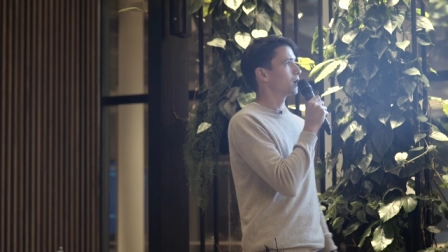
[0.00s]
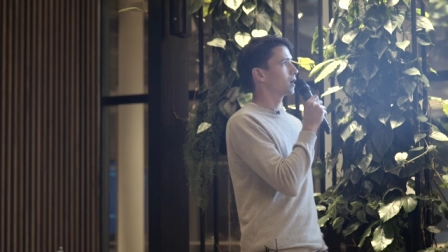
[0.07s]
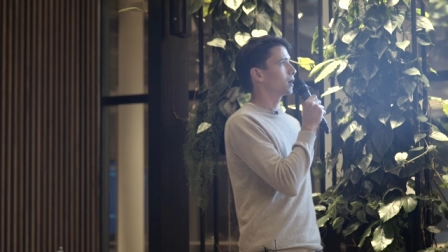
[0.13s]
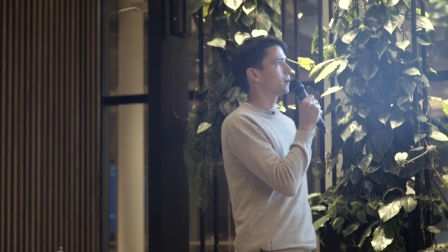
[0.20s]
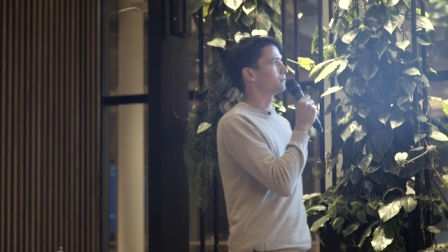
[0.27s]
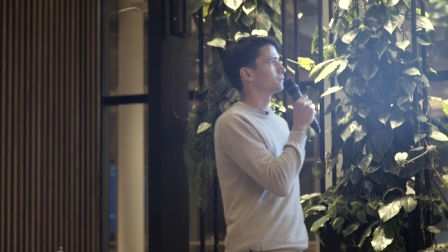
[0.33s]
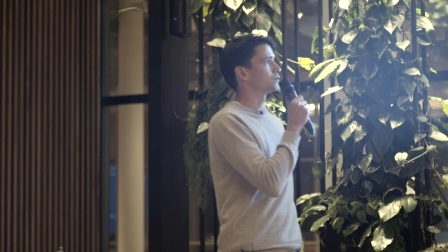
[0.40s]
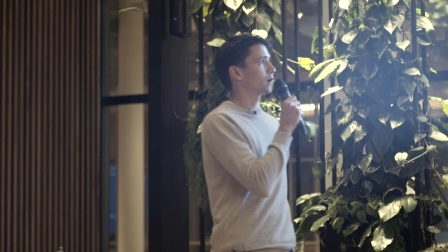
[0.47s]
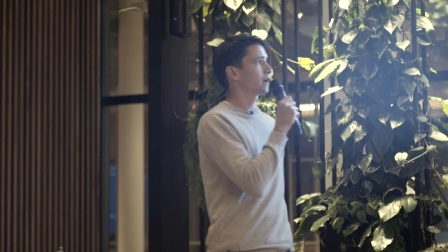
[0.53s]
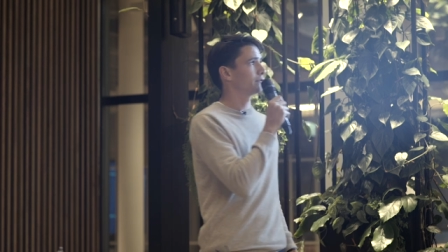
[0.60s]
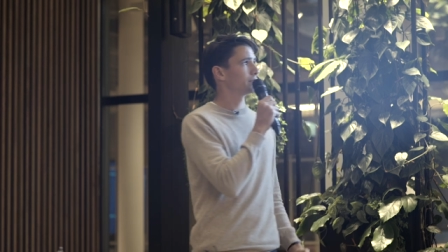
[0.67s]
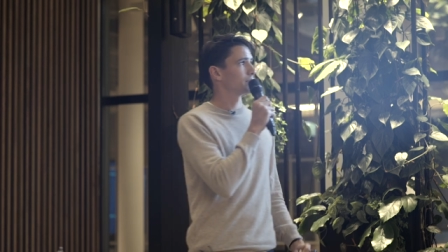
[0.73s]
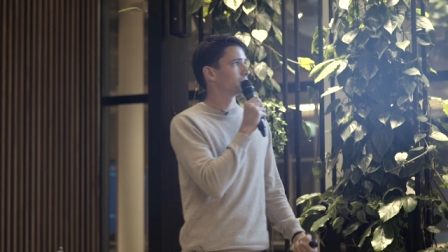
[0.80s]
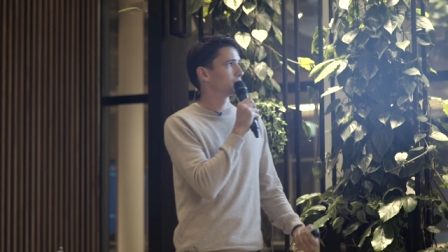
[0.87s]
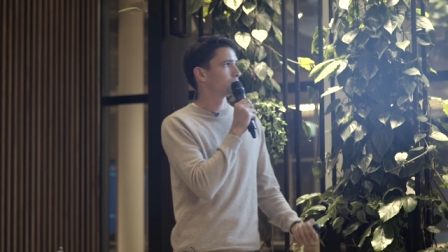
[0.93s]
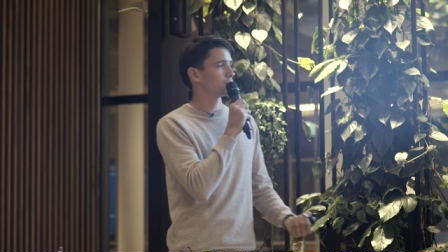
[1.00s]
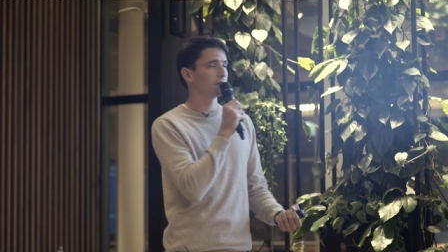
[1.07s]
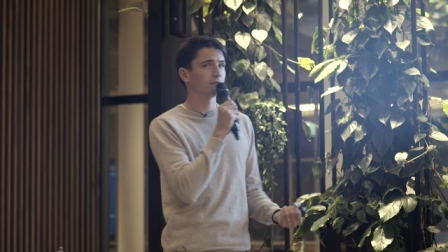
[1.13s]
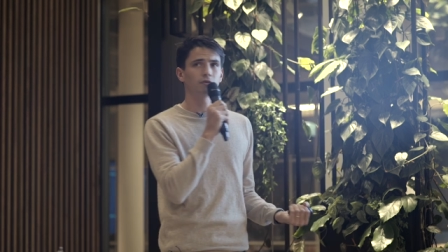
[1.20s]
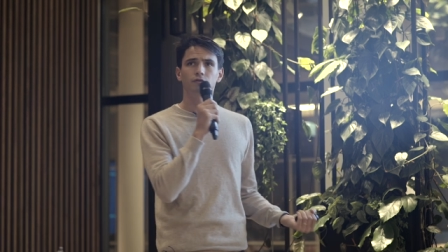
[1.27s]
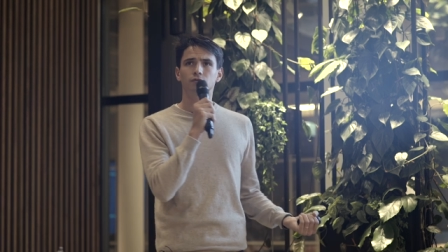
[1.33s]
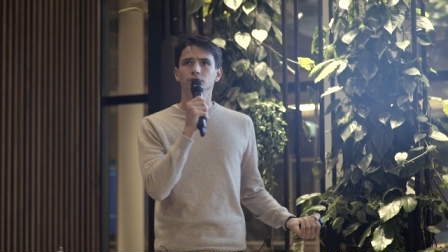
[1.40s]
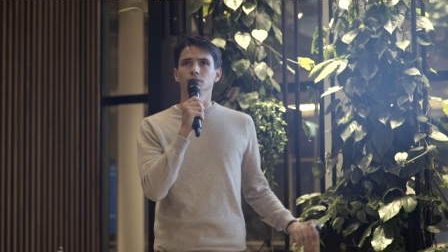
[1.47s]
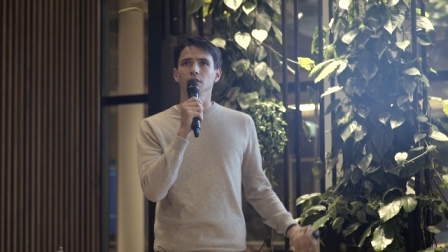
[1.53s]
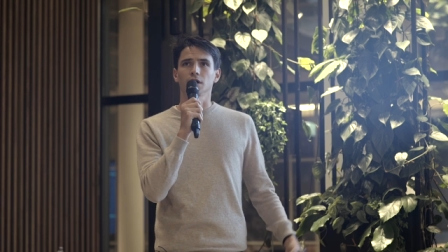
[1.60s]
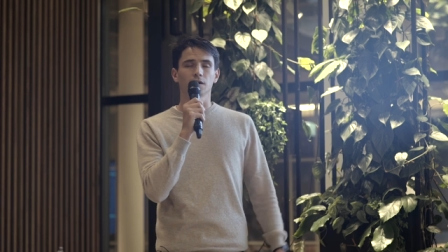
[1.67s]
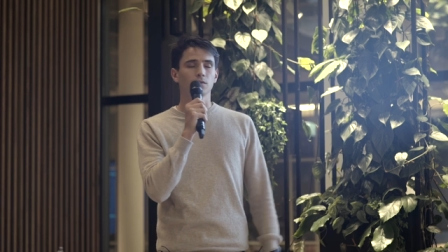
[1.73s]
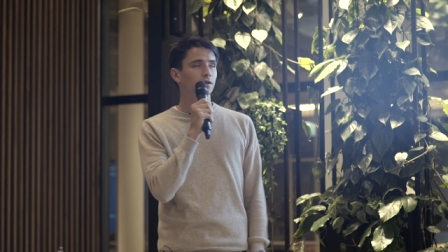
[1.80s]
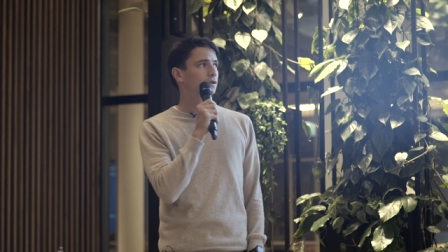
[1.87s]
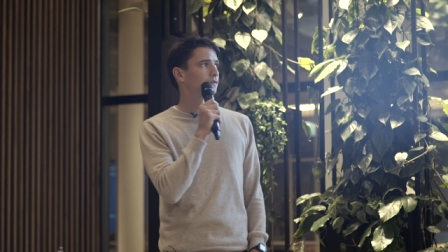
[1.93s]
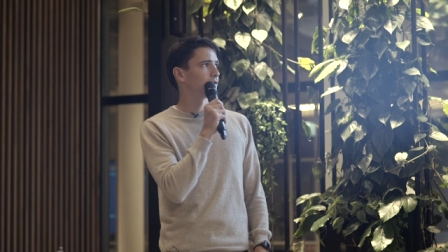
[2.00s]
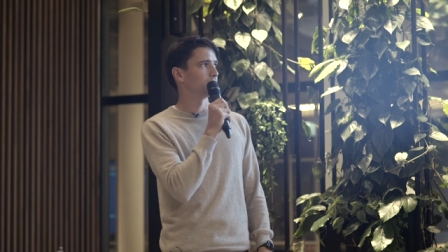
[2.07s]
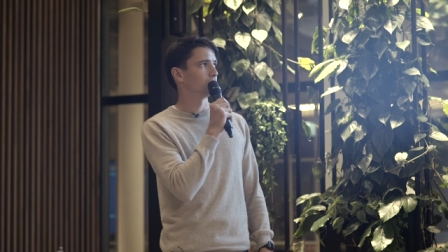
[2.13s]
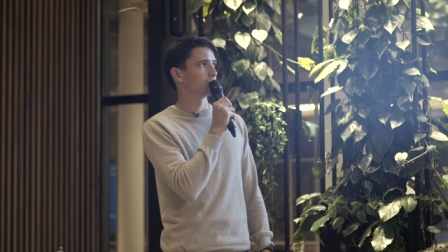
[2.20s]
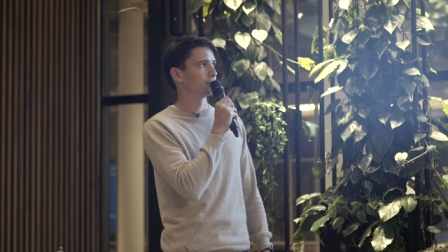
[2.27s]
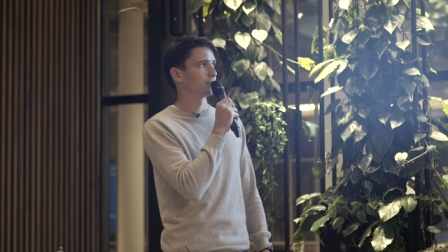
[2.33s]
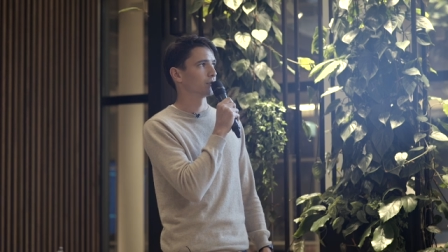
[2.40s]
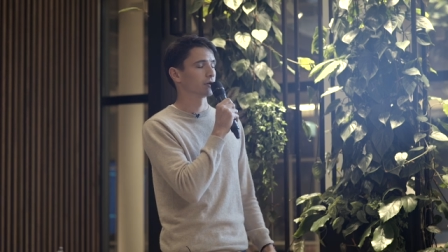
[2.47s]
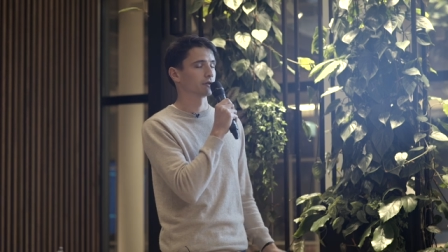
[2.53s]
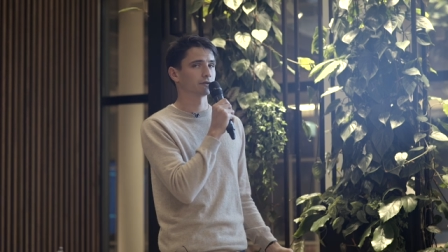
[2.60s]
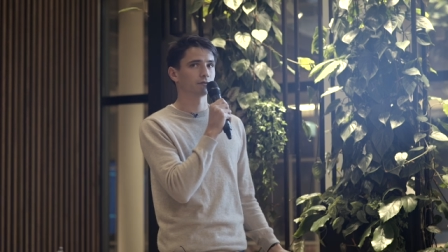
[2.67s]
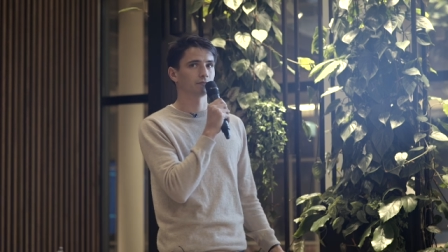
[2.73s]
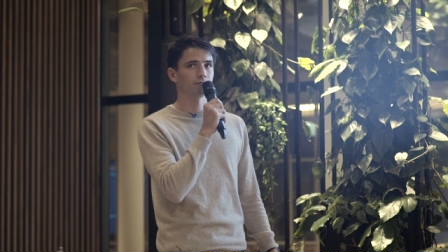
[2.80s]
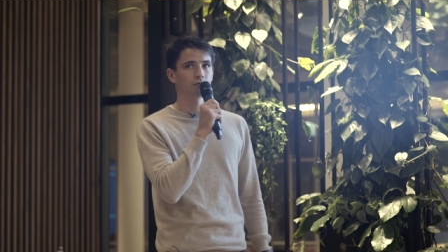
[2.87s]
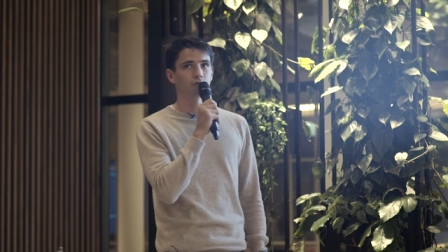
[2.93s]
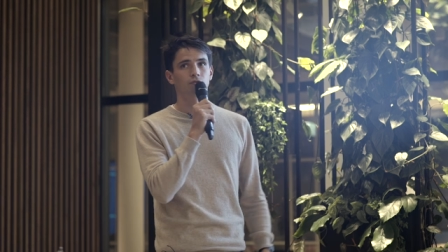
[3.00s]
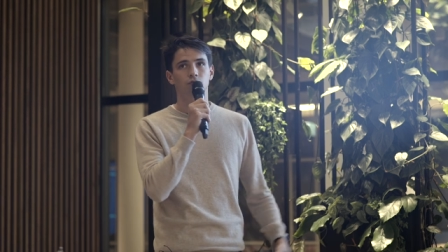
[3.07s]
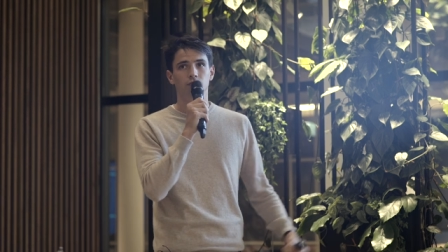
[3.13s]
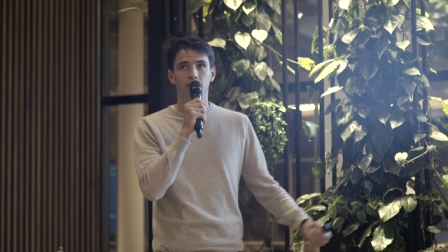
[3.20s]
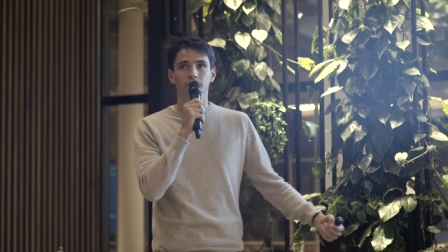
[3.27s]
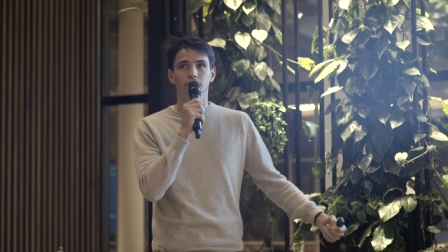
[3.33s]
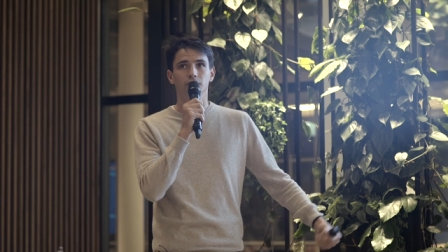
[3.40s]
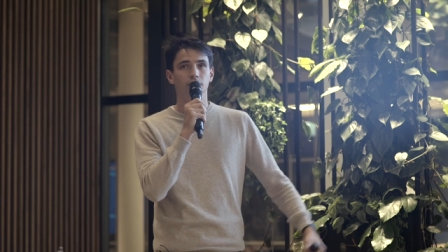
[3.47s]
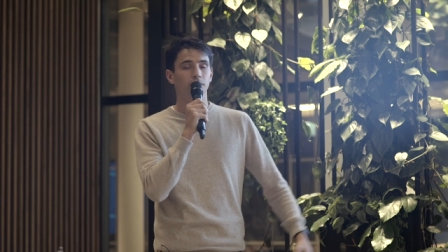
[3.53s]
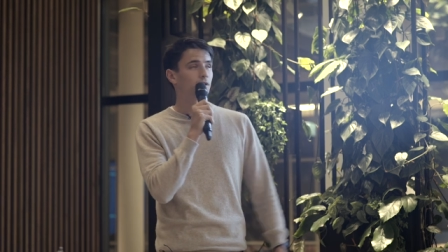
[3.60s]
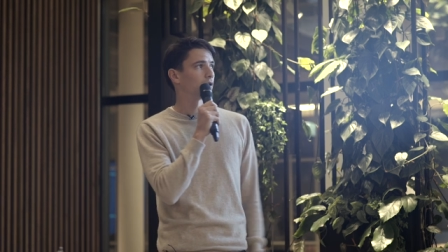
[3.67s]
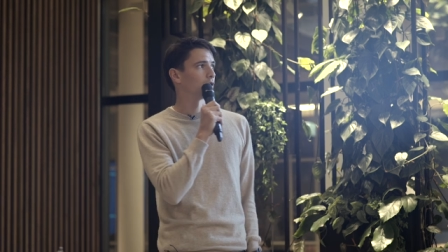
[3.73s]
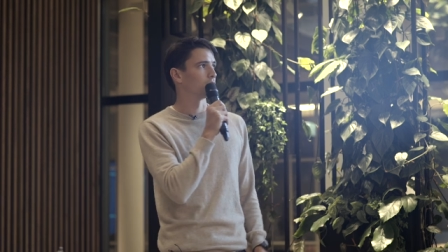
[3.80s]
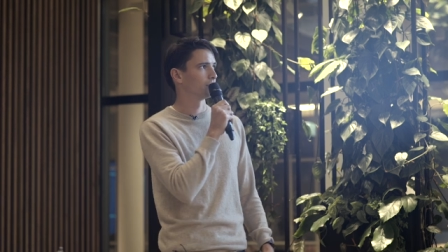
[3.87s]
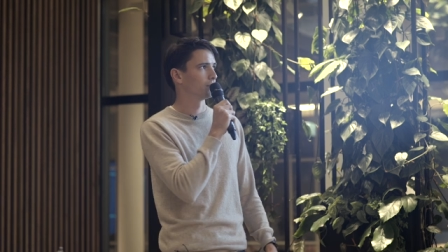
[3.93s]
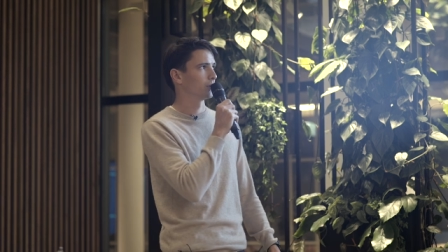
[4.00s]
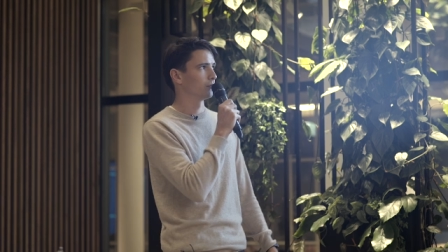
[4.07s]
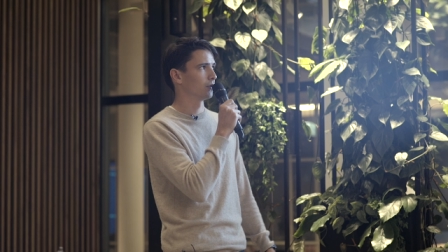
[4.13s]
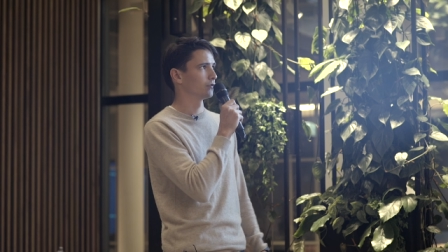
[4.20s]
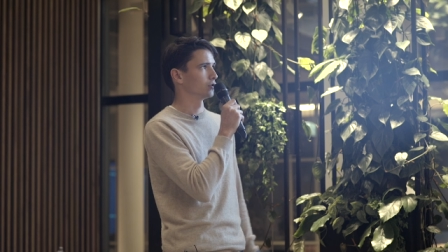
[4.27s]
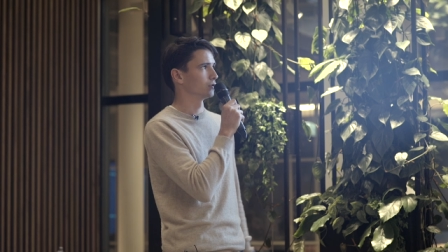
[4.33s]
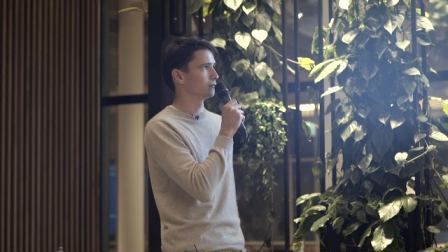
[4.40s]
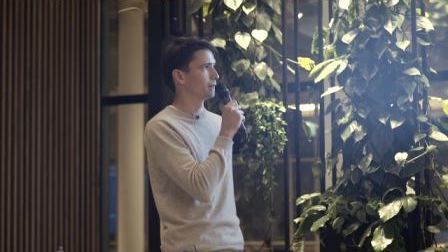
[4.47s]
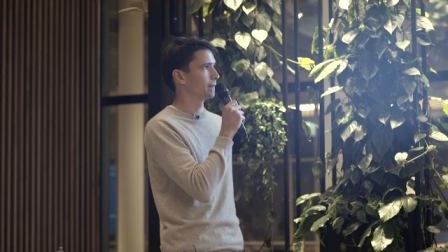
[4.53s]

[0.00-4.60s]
um, drive, uh, driver to uh, rewarded video for us, so driver of uh, revenue.